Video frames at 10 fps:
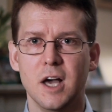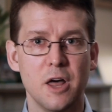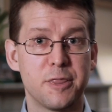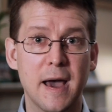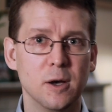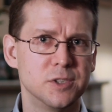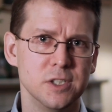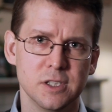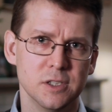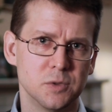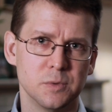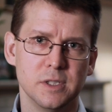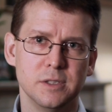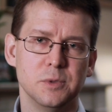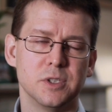a thousand years.
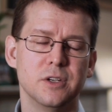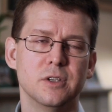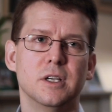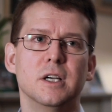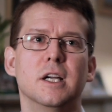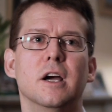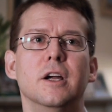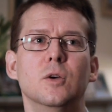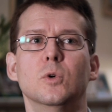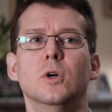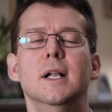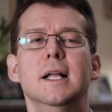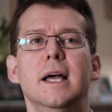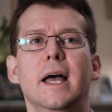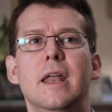It was under Hungarian rule.
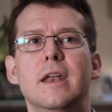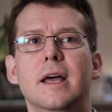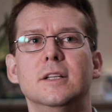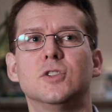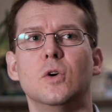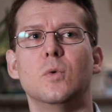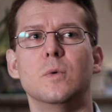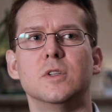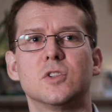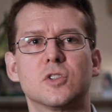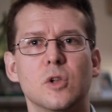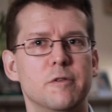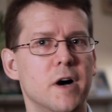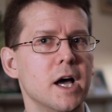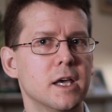And, and so
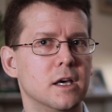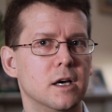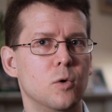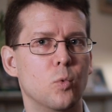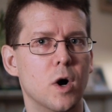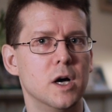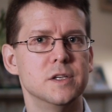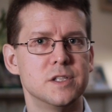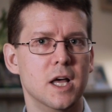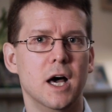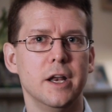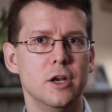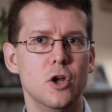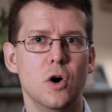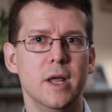Slovakia was not a
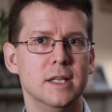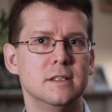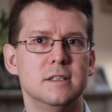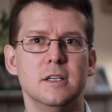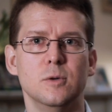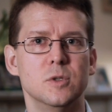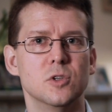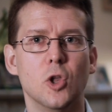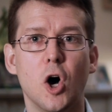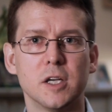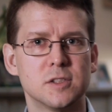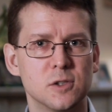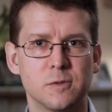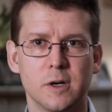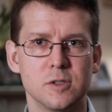known entity. It was lost
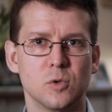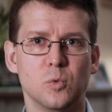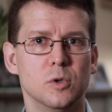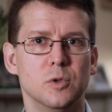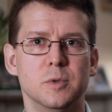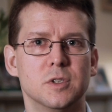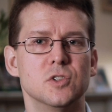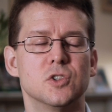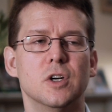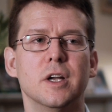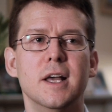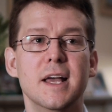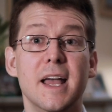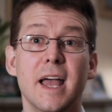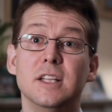as far as the world was concerned.
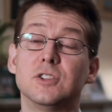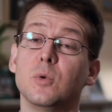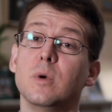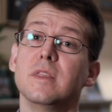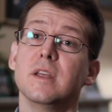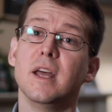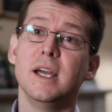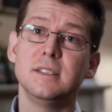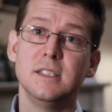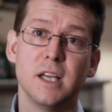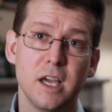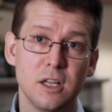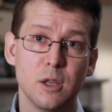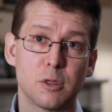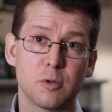And so with the
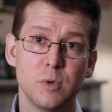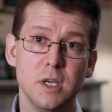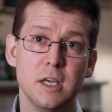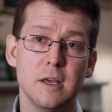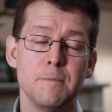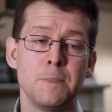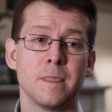1993